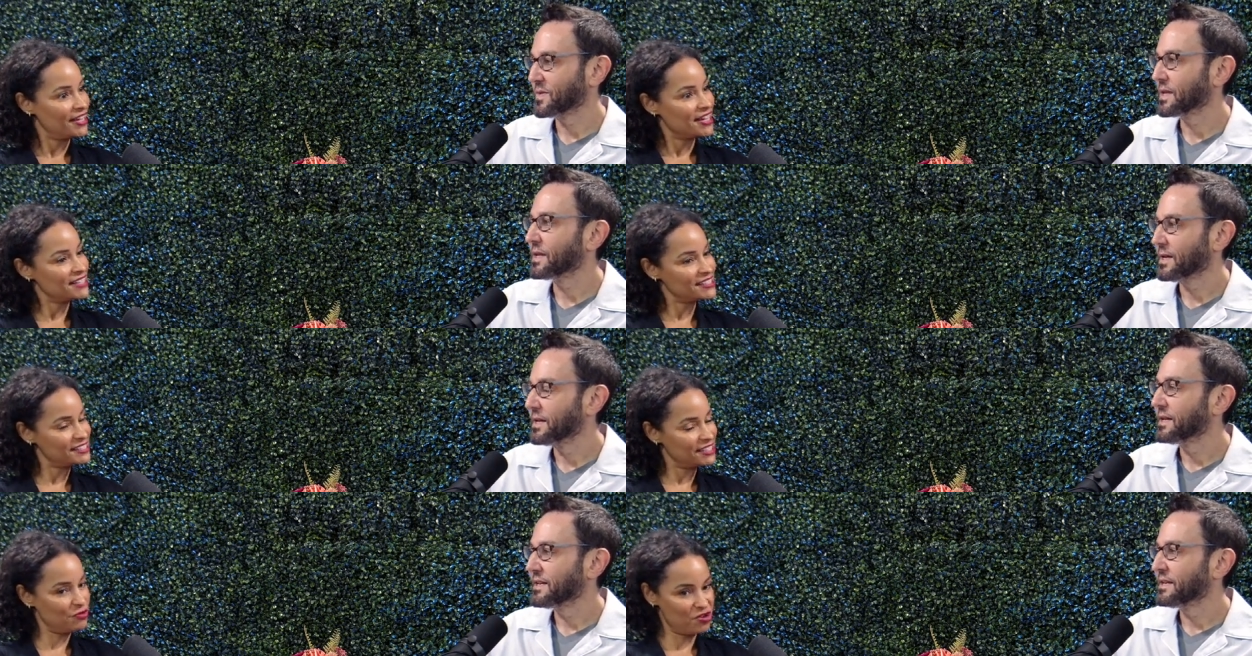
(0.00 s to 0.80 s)
Speaker 1: And to
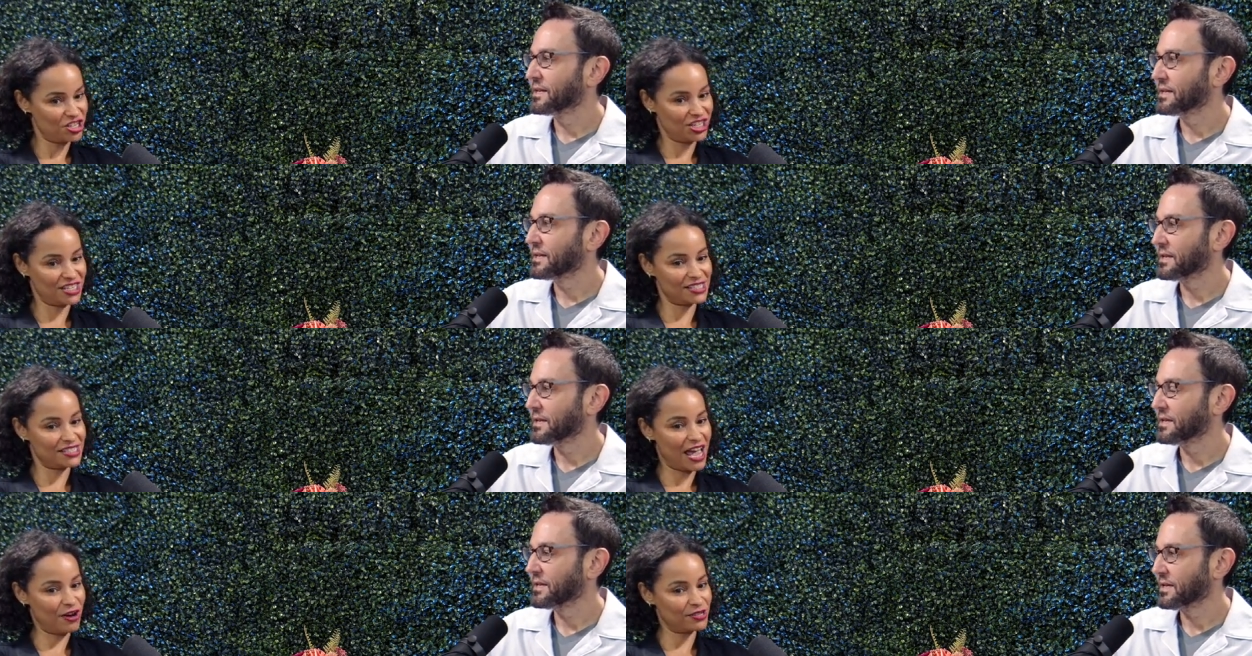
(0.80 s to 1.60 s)
see where she is
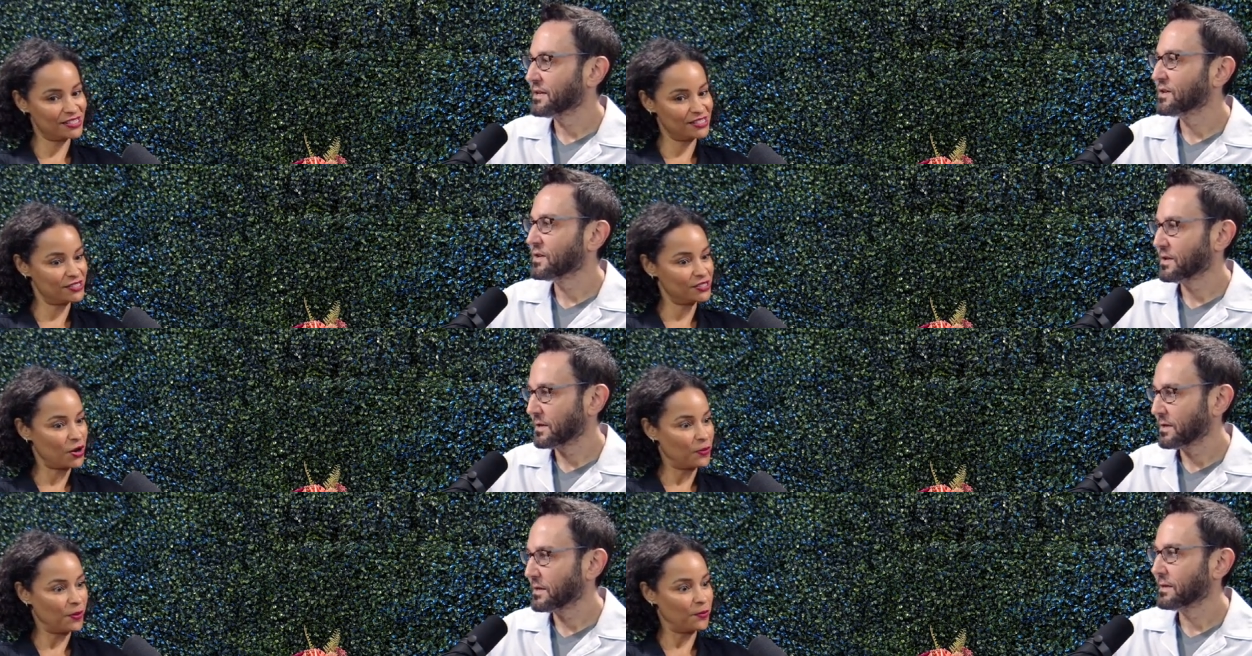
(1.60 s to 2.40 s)
now is
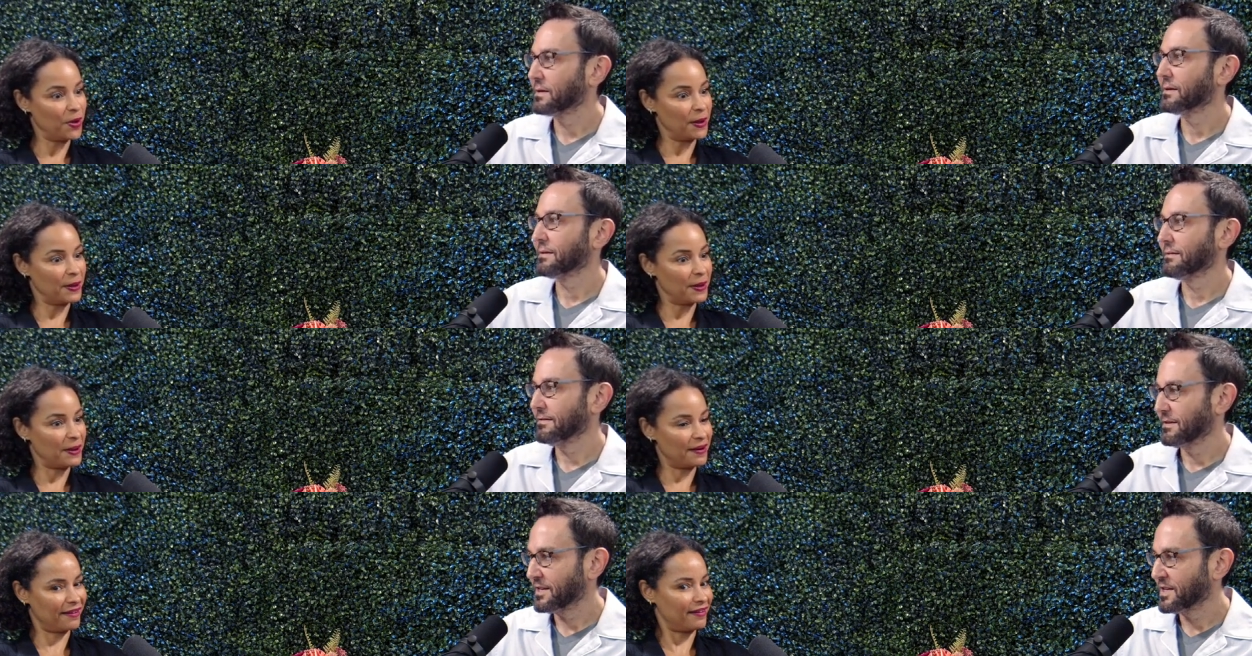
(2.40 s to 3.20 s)
so
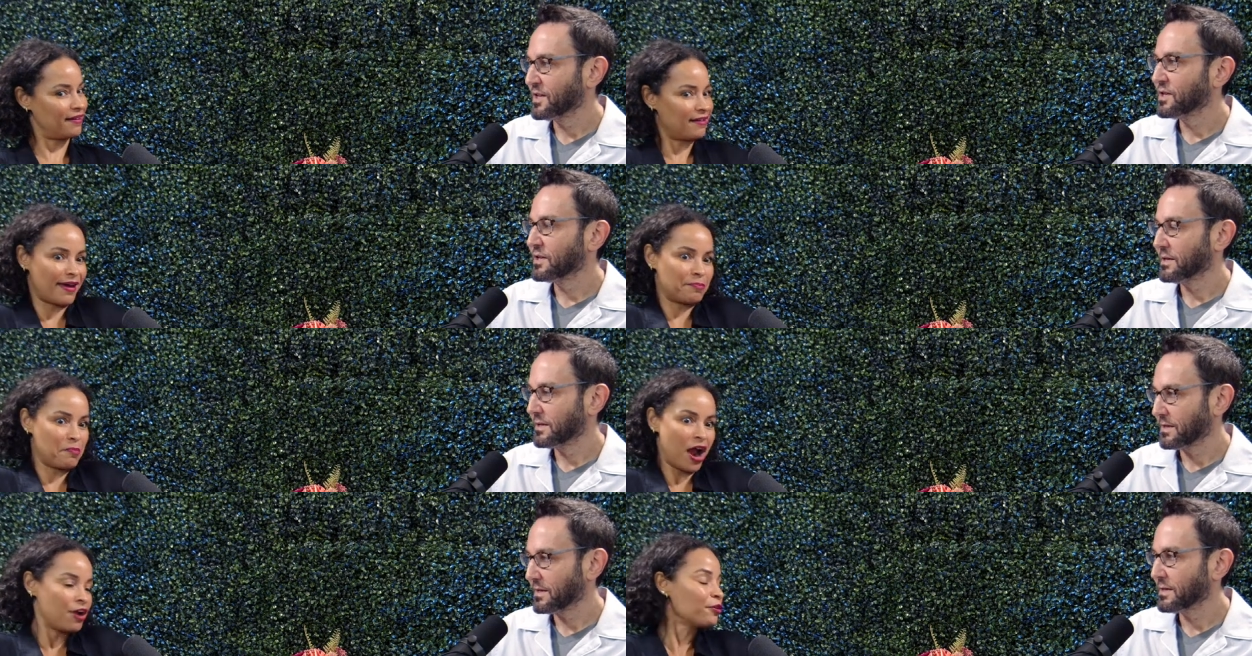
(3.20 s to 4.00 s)

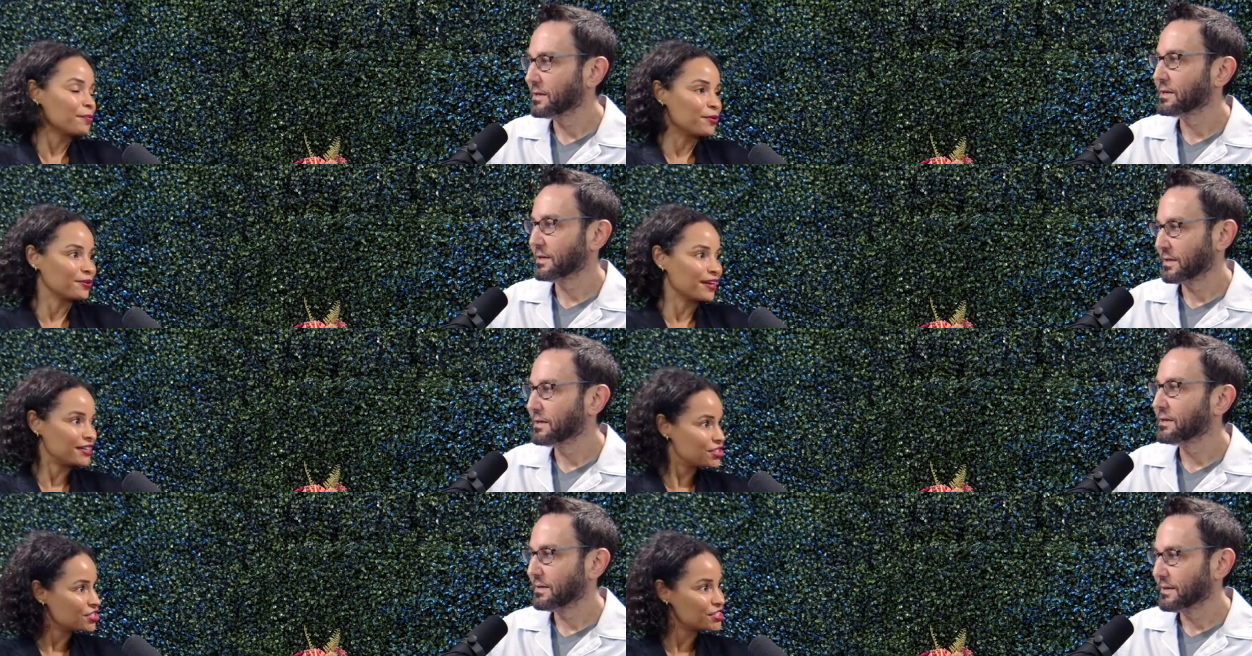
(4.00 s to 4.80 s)
admirable. Like
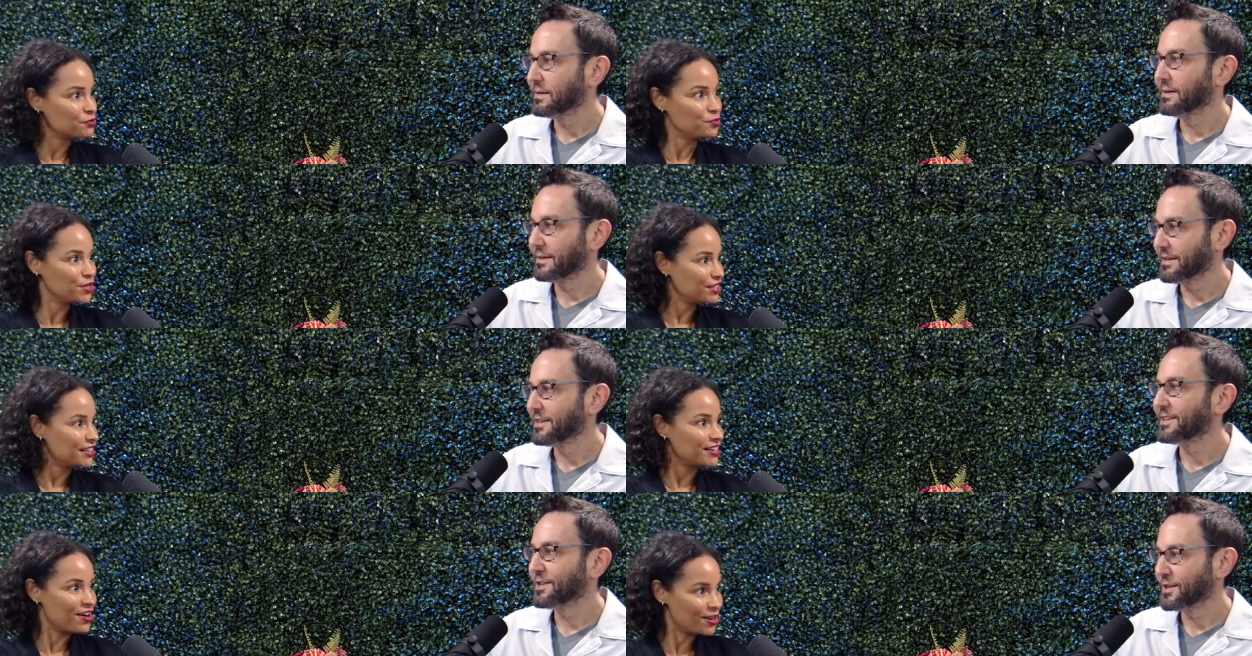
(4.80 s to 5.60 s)
she's
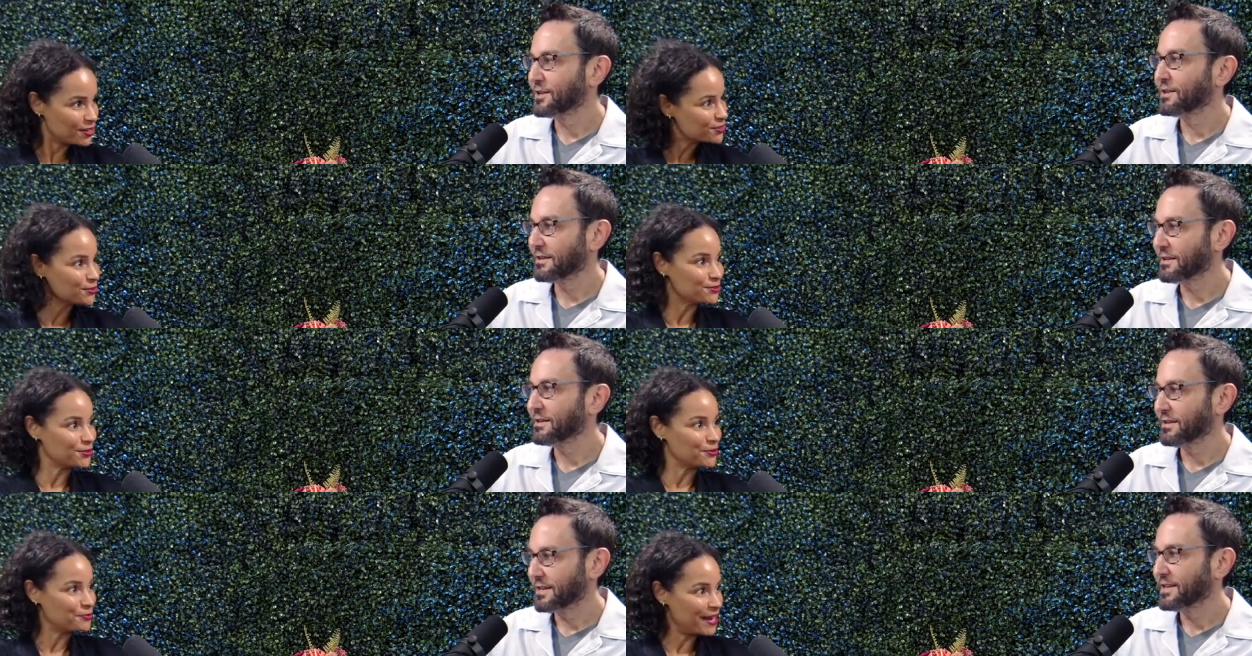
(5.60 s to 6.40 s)
really hustled
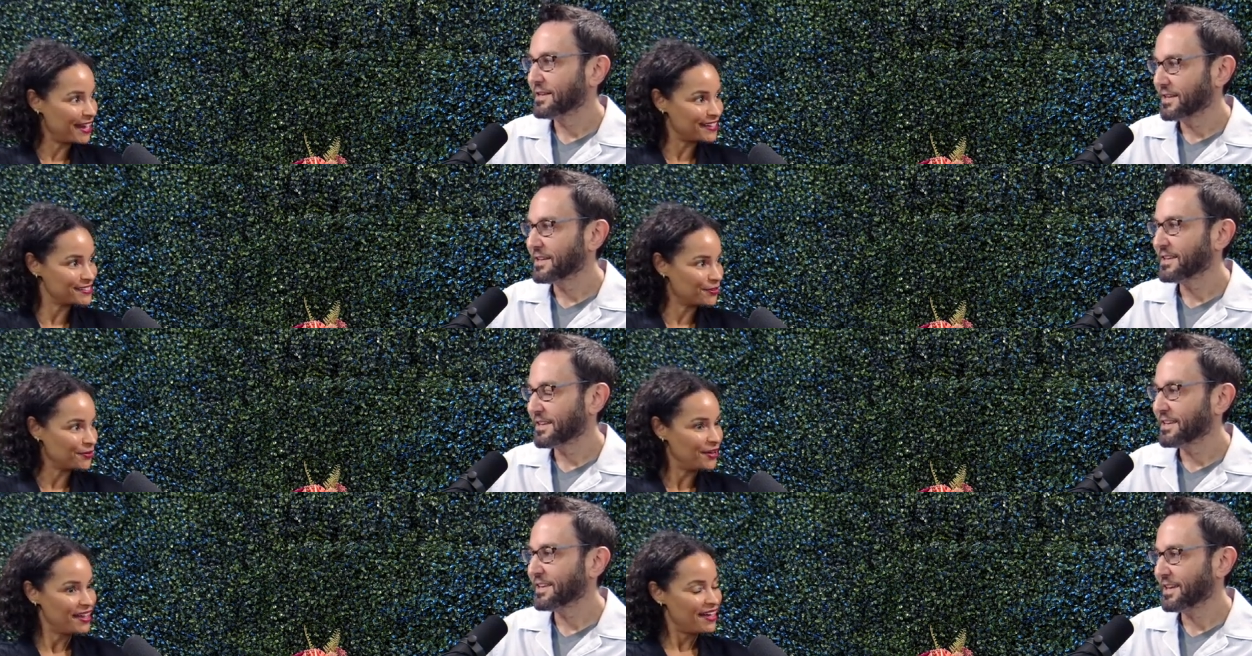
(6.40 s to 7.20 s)
her way. So
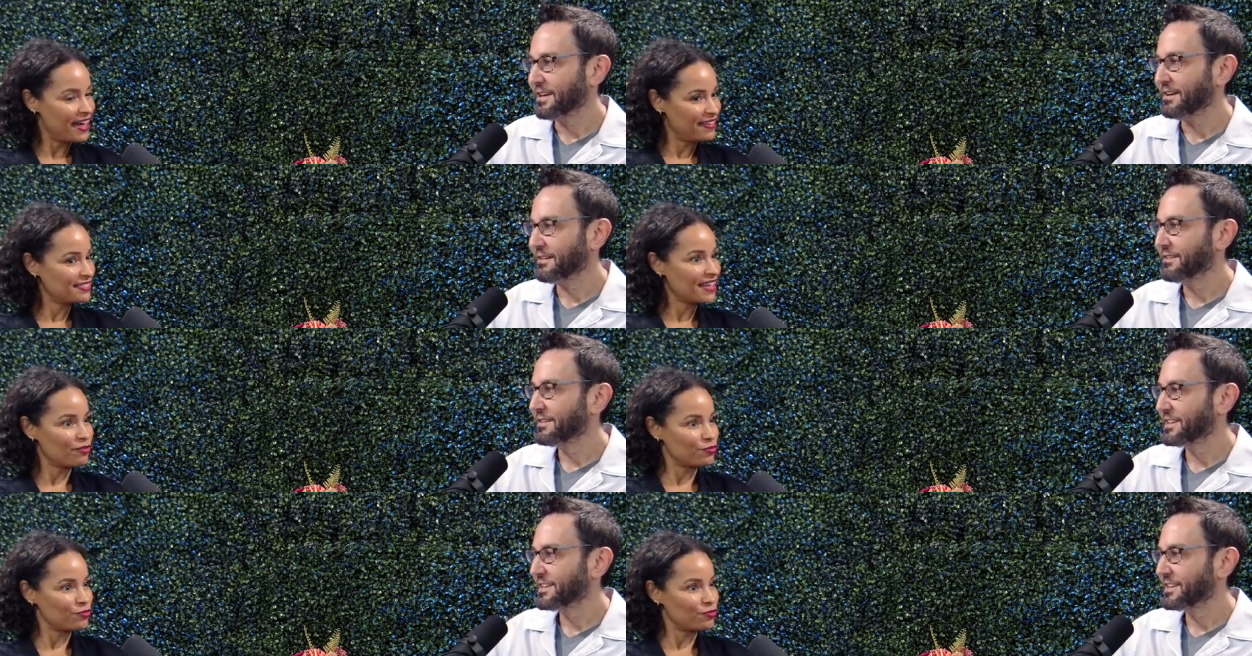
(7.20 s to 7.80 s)
yeah. I think that